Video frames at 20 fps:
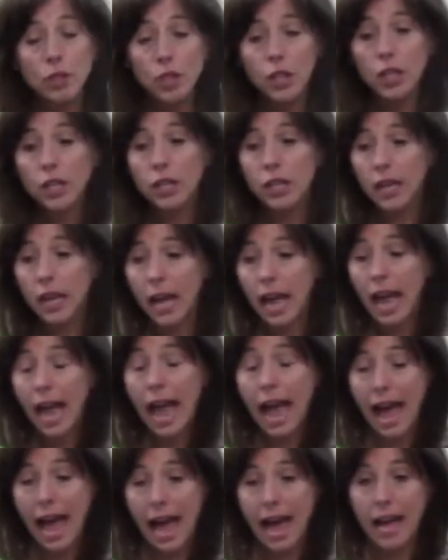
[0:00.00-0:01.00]
look
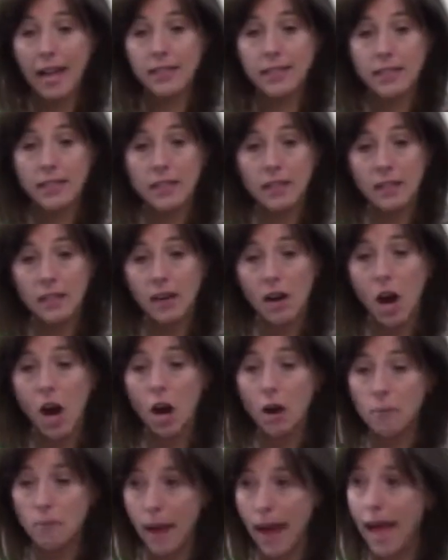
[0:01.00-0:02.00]
at
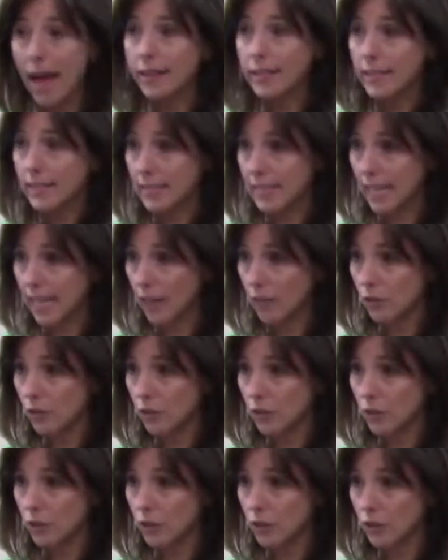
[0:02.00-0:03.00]
our math
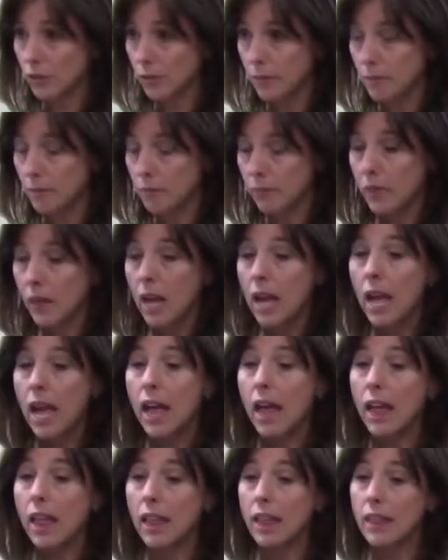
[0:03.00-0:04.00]
standards,
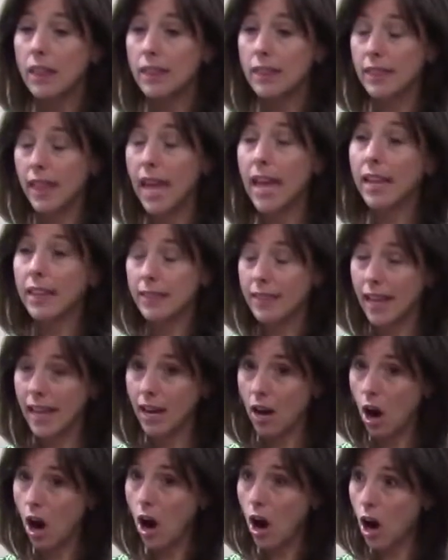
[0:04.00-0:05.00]

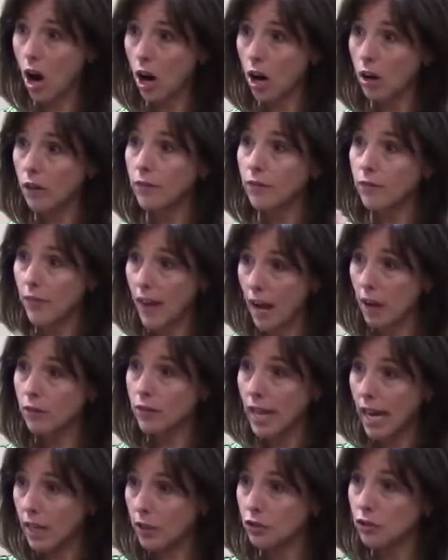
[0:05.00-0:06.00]
they are
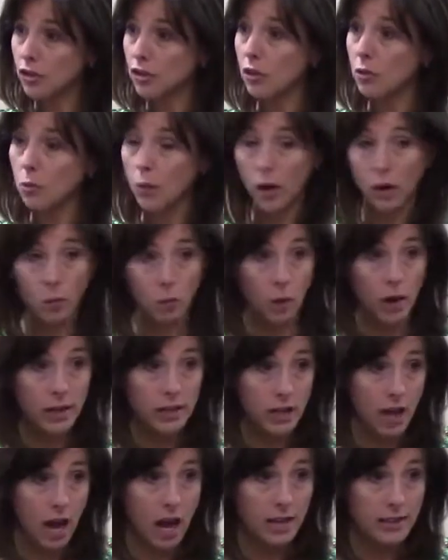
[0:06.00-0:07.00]
foundational where
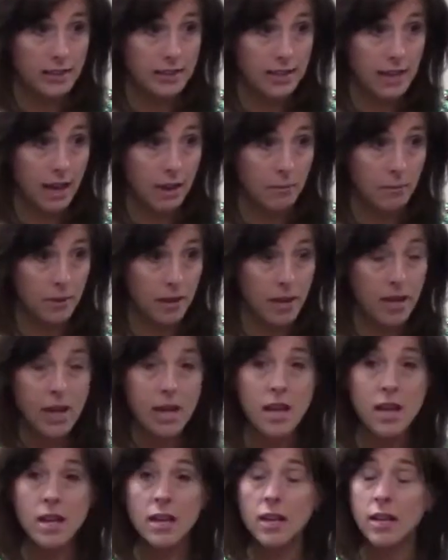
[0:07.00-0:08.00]
one concept
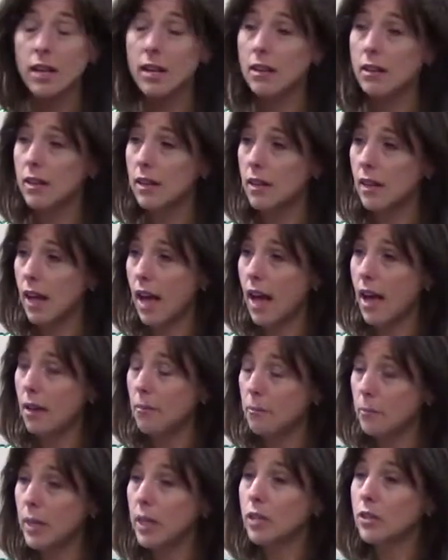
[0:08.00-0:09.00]

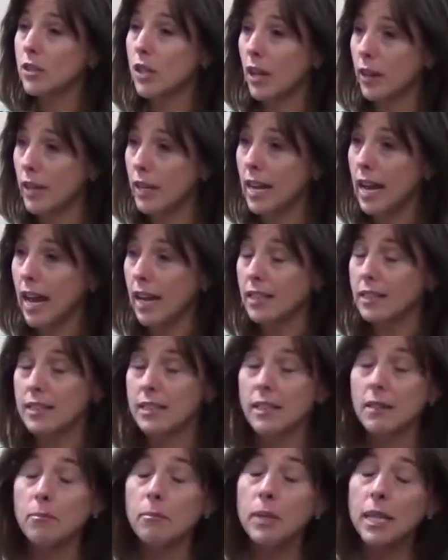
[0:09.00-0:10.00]
builds on the
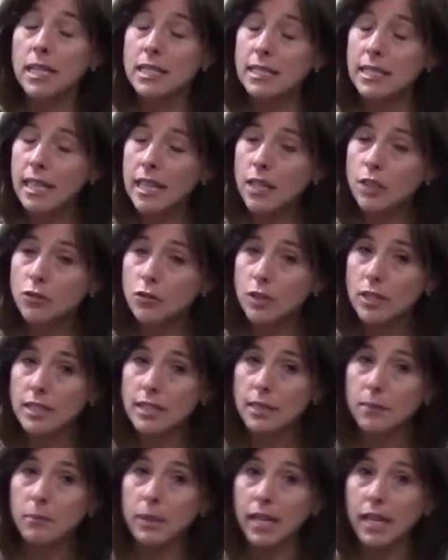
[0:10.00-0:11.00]
next. But it's
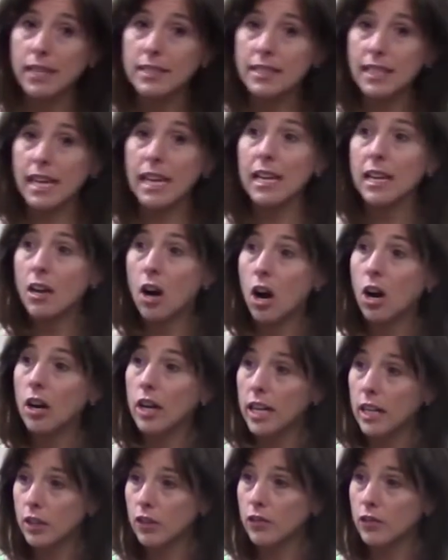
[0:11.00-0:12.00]
interesting because in our
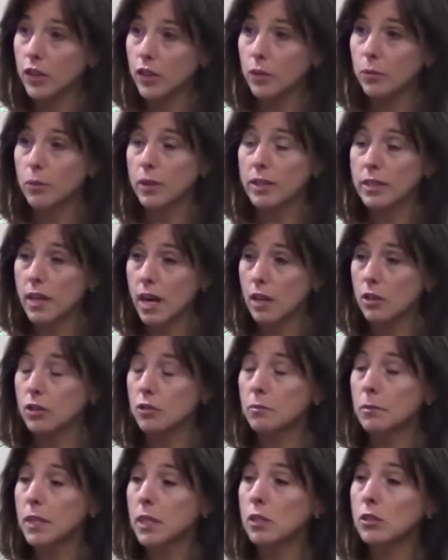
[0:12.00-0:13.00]
interview with
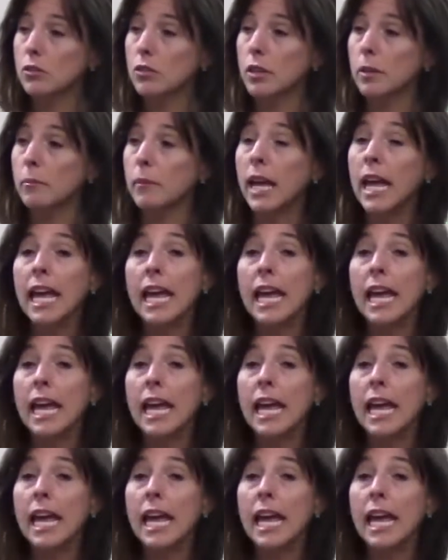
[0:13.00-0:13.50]
Dr. Milgram,